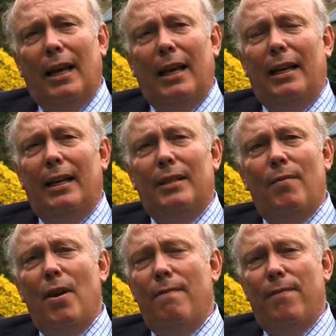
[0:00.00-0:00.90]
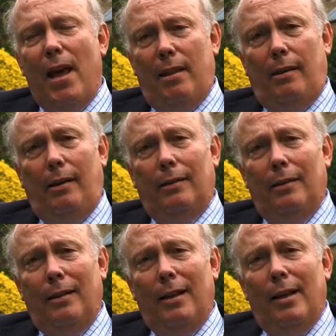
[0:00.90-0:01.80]
And it's very flattening.
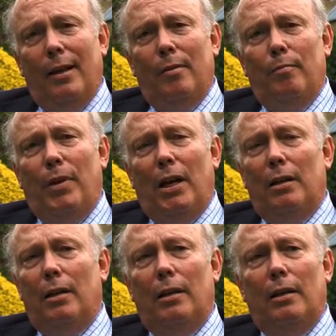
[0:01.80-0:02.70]
But